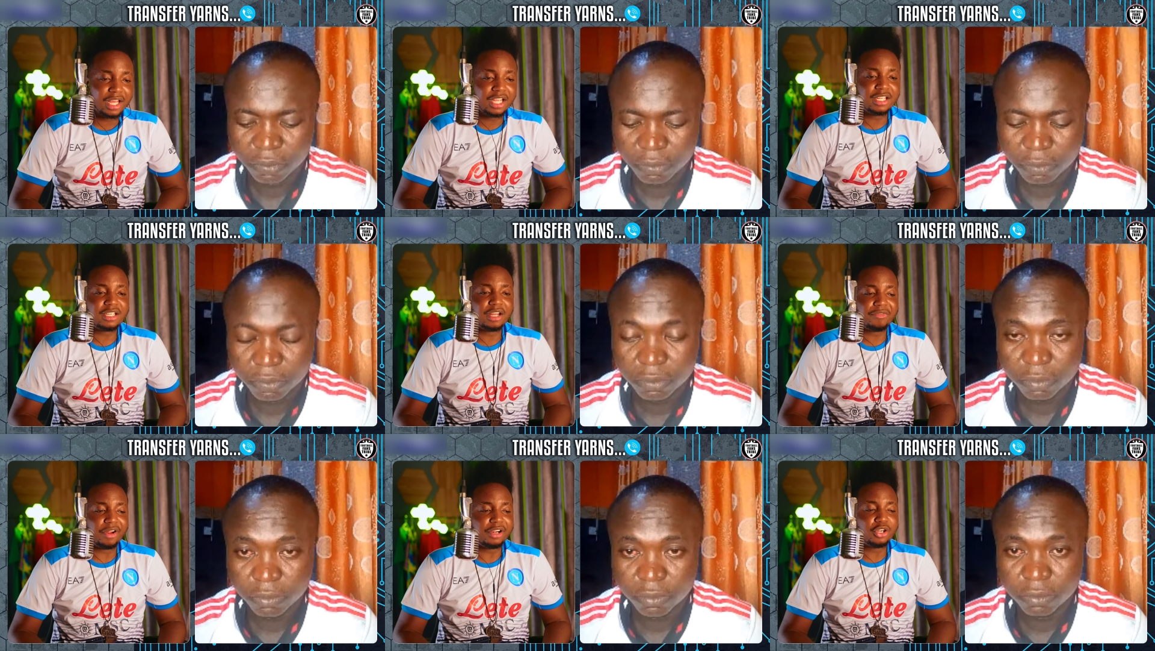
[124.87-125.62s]
Speaker 1: In
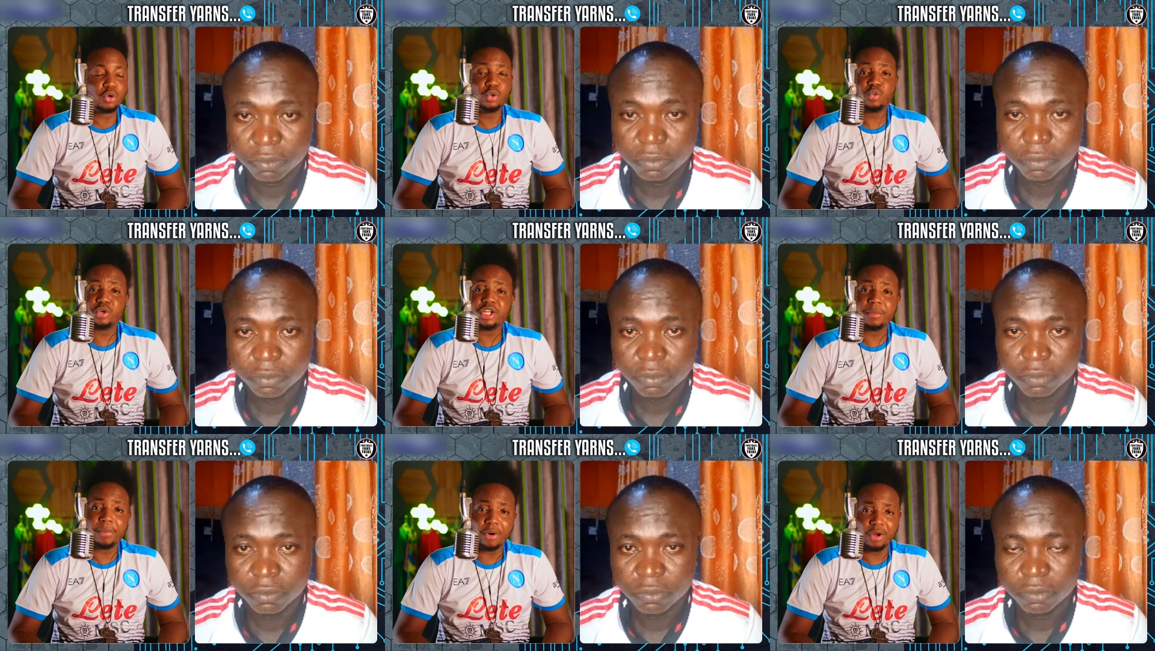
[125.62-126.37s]
there, very good with
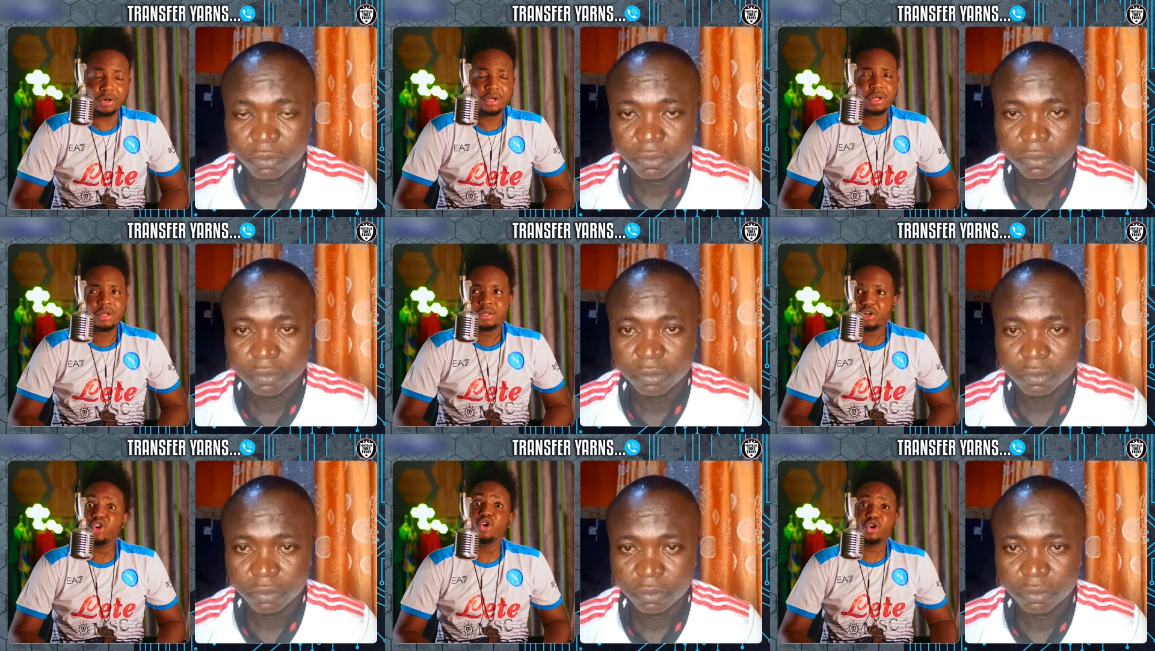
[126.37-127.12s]
the ball,
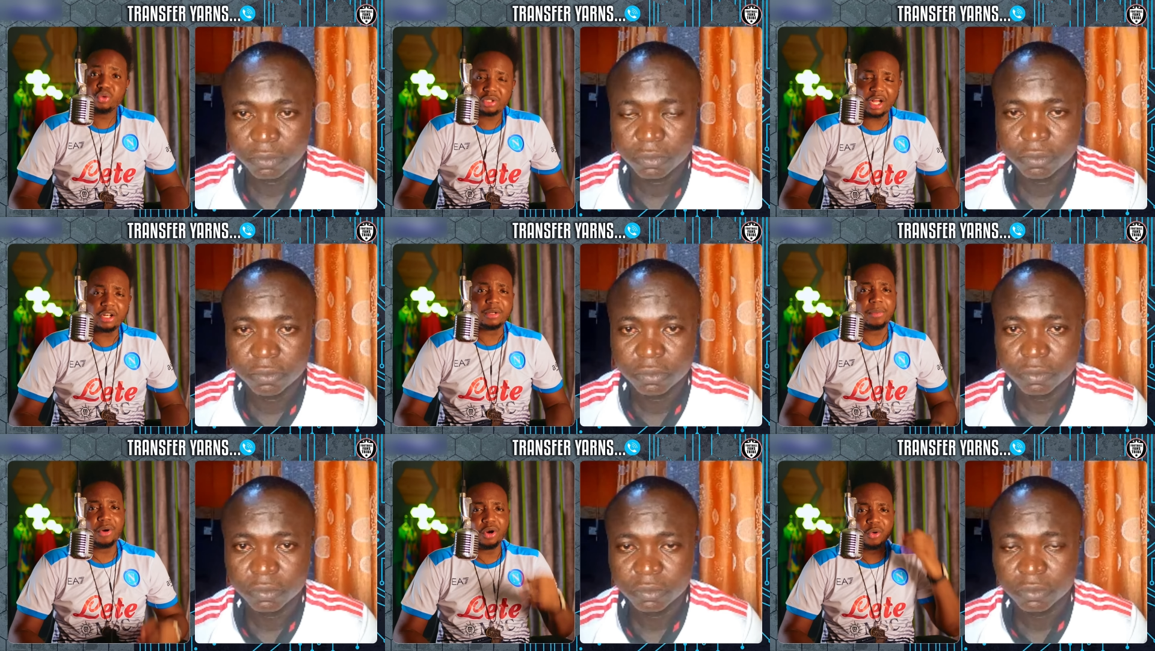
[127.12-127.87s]
good without
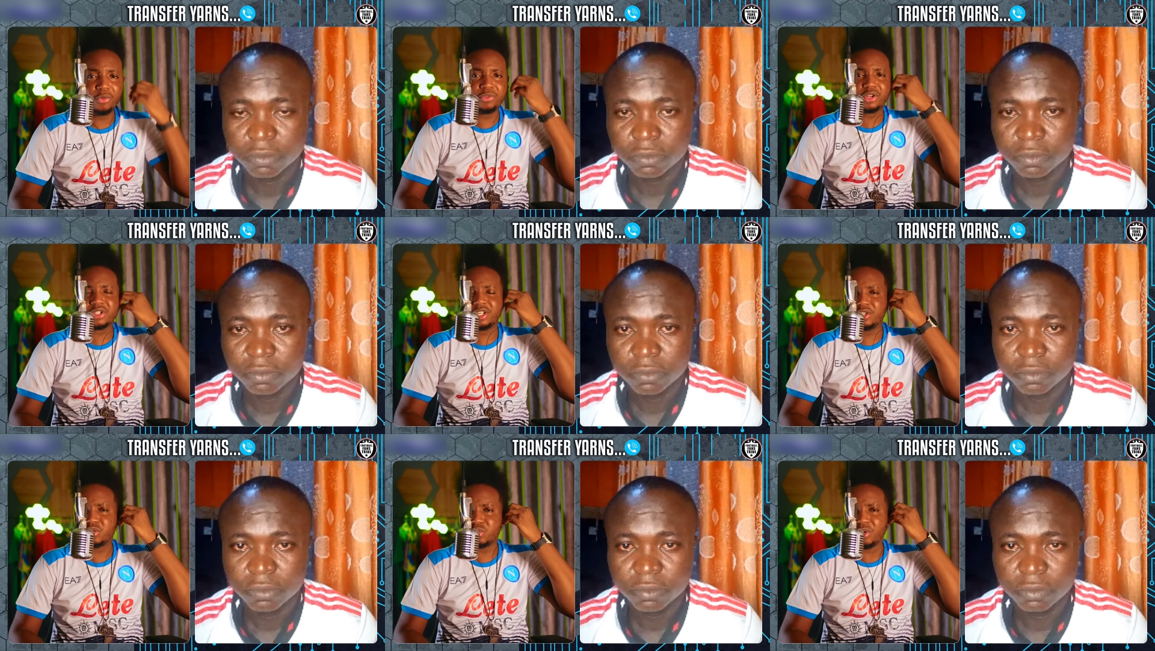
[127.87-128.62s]
the ball,
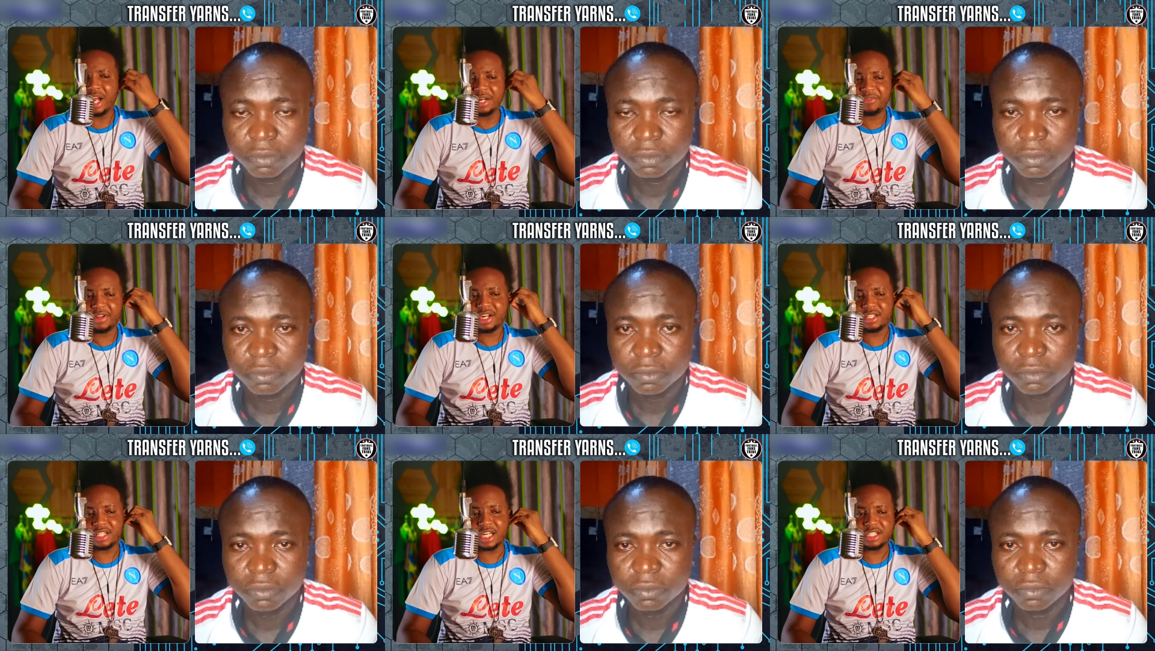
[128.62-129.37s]
obviously too, and
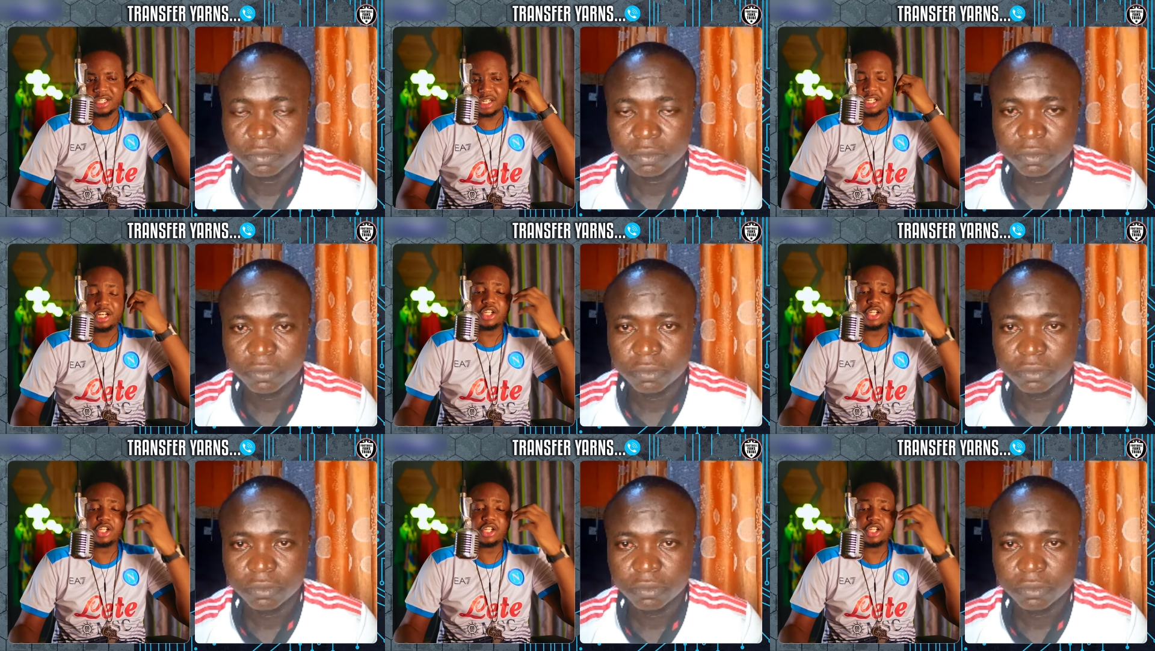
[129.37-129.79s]
very intelligent.